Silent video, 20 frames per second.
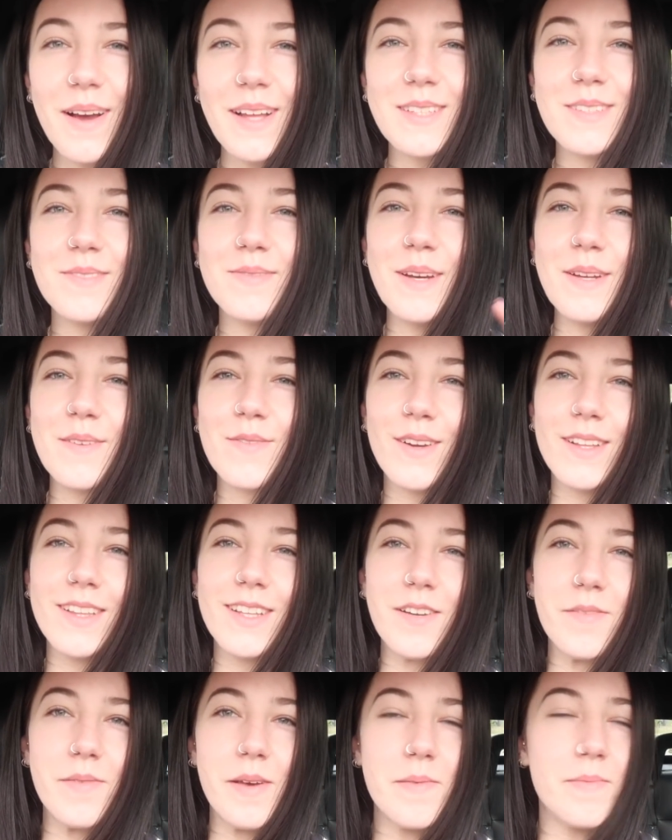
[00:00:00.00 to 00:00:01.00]
back to bed for a
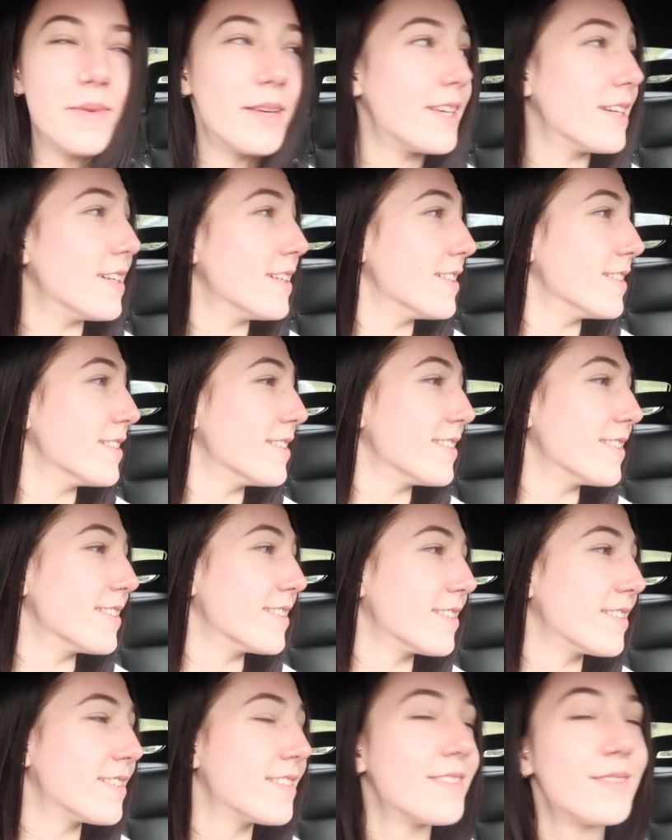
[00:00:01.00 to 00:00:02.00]
little bit
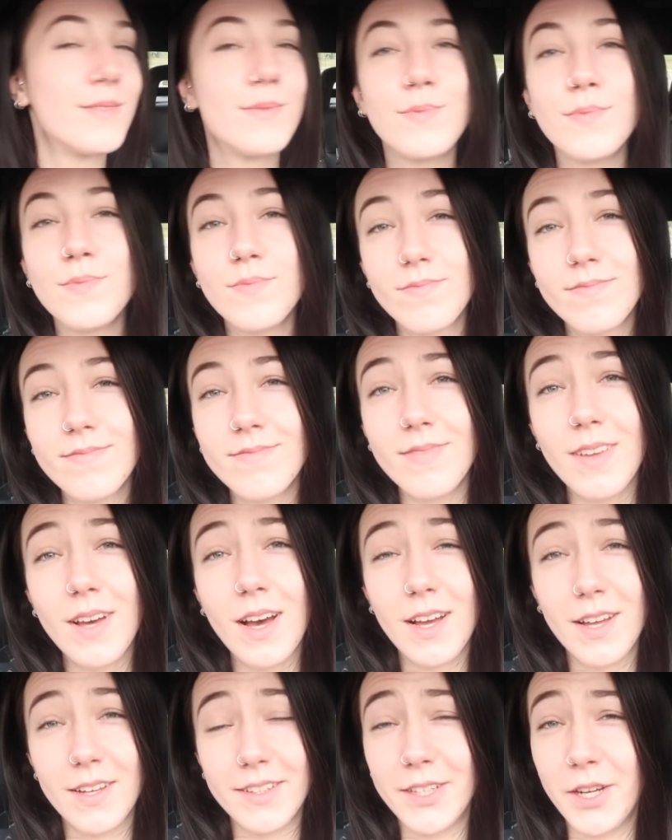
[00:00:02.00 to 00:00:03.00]
because
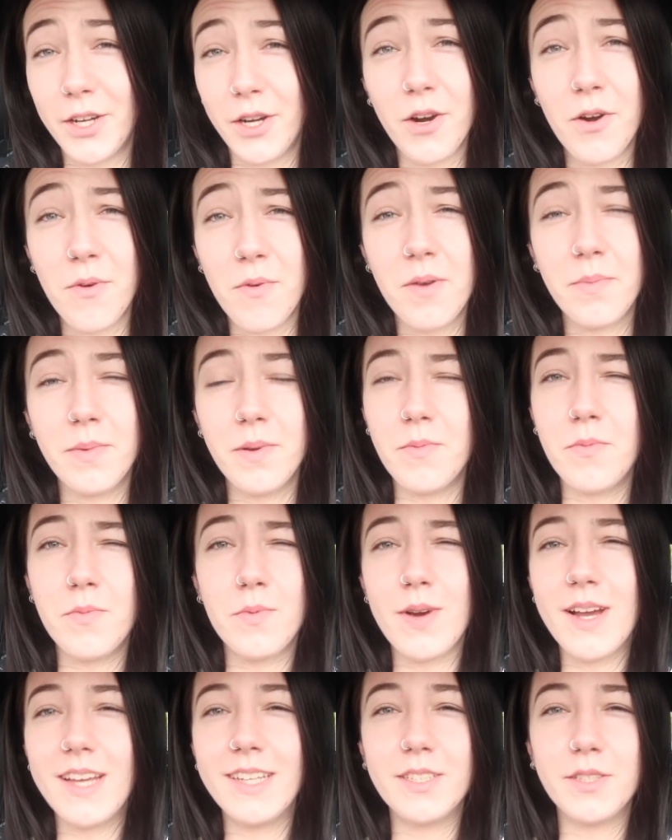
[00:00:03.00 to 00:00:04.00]
your girl would have been
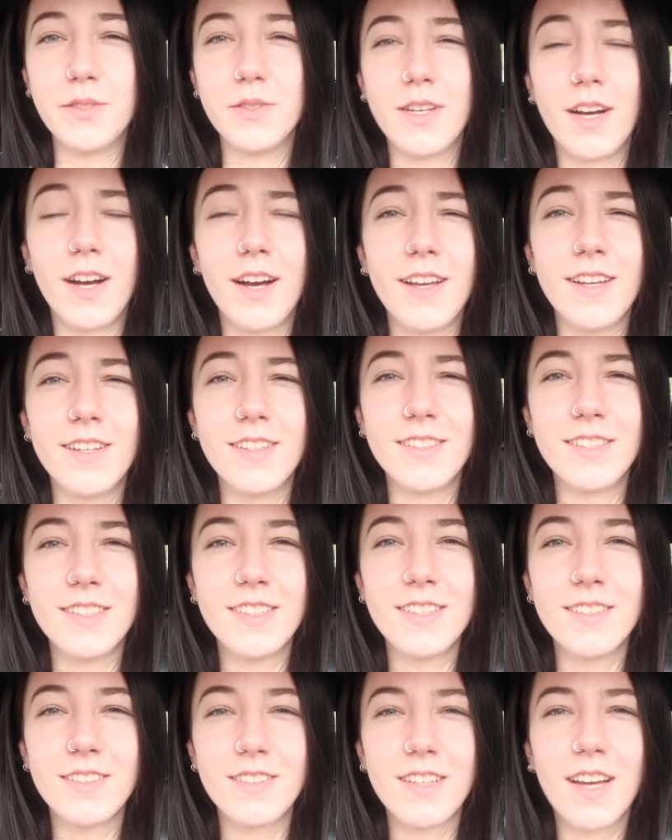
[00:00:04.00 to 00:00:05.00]
way too tired. It
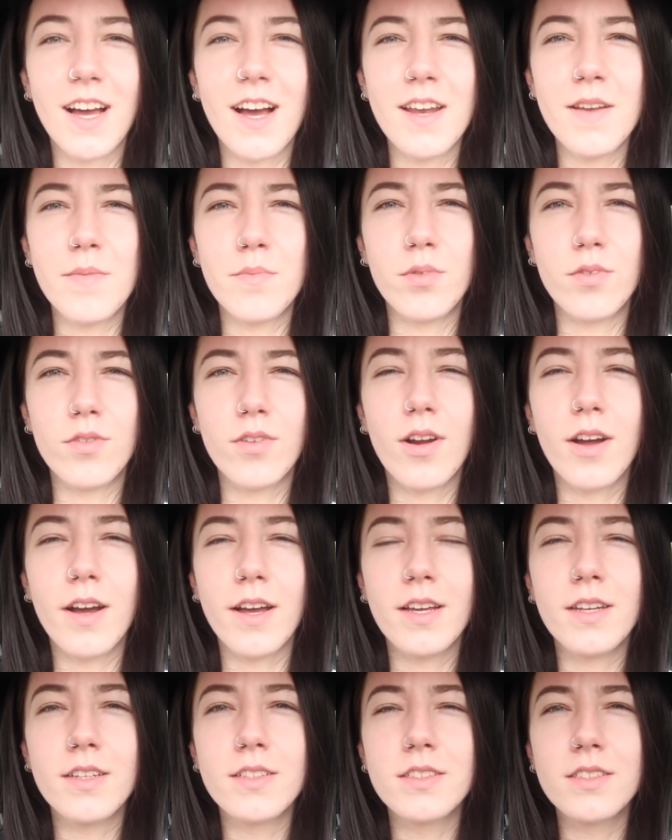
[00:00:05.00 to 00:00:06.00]
is kind of
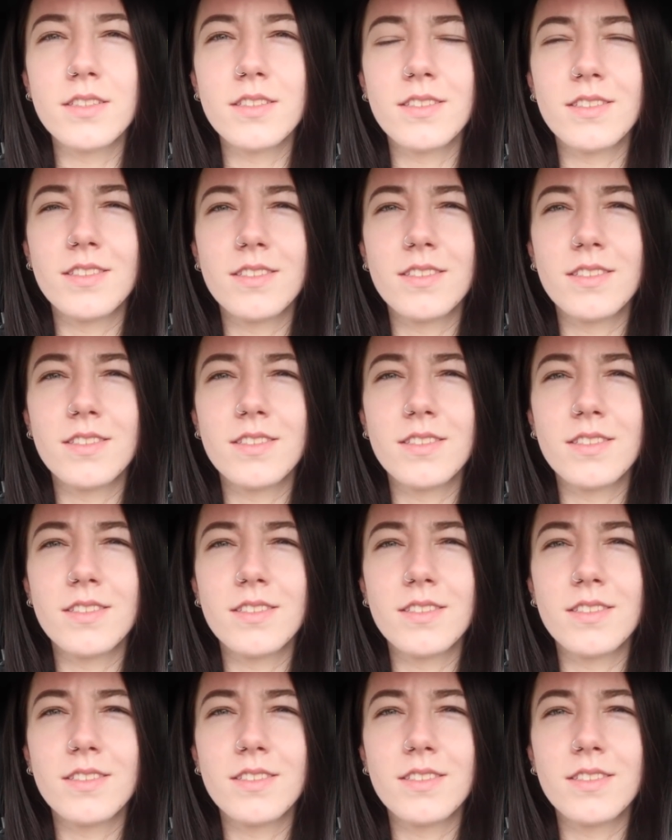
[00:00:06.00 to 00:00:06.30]
bright.